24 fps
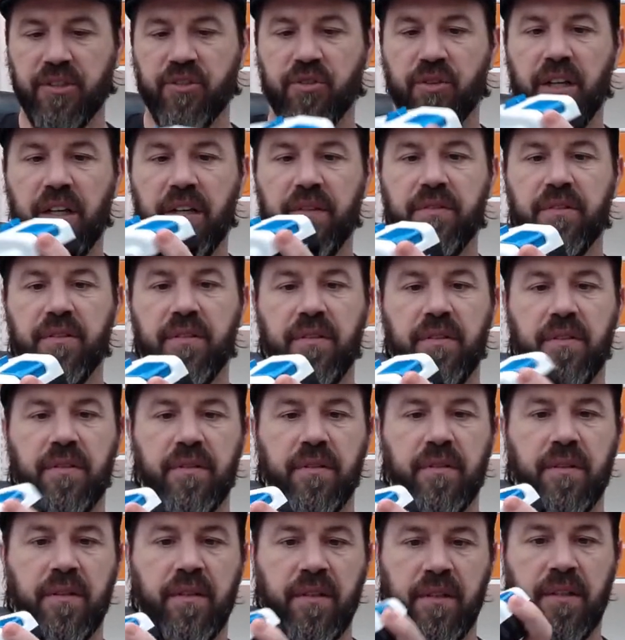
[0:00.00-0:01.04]
driver.
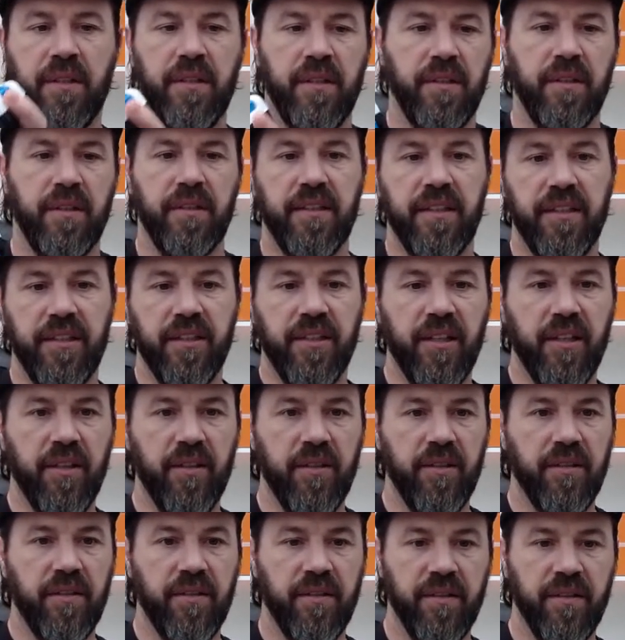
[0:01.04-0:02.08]
There you go.
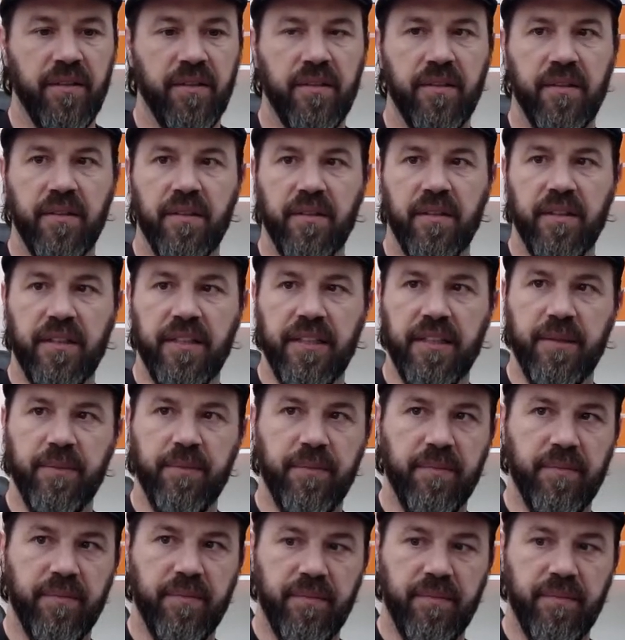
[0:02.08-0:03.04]
Yep.